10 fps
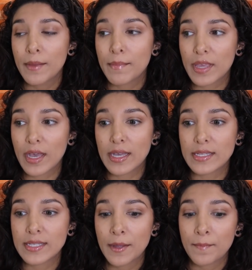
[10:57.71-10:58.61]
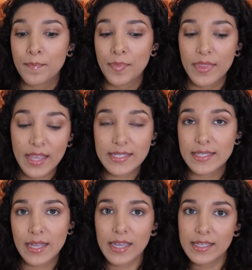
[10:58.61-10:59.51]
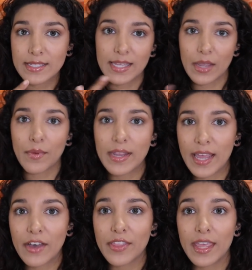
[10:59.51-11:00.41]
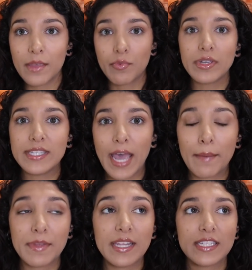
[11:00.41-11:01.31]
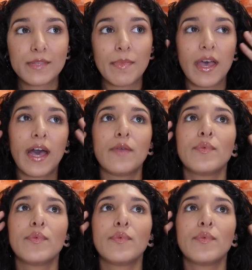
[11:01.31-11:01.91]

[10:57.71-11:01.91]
because yes, I can say right now that it breeds happiness, but I